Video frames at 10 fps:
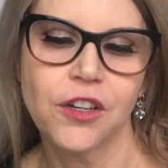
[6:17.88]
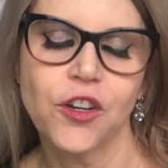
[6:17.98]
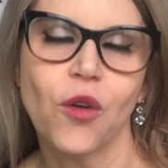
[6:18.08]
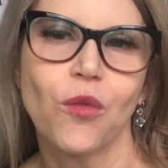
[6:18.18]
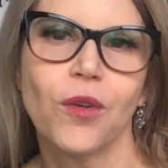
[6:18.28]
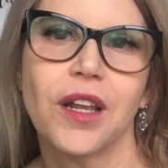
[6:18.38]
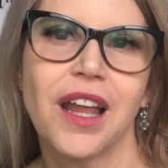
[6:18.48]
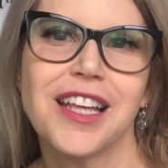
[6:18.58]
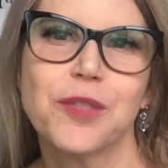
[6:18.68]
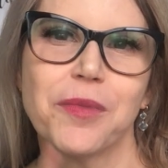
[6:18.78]
don't
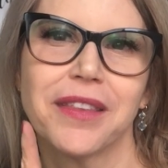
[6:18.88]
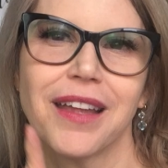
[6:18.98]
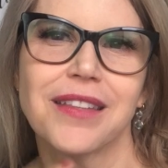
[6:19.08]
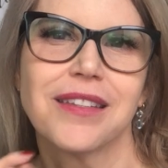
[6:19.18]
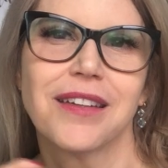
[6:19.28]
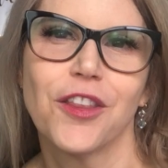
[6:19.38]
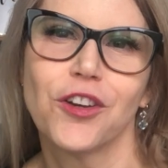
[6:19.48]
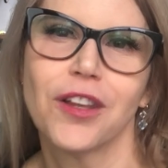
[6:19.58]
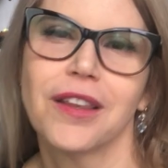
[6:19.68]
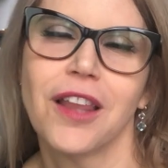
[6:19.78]
realize, but that's
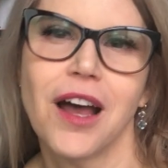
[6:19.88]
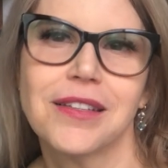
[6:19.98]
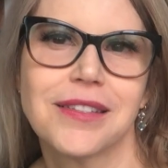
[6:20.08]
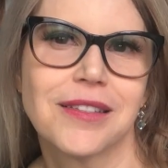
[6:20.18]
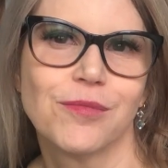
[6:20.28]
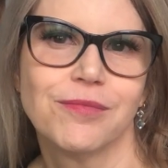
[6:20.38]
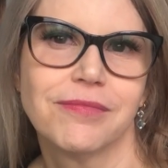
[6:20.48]
another loss.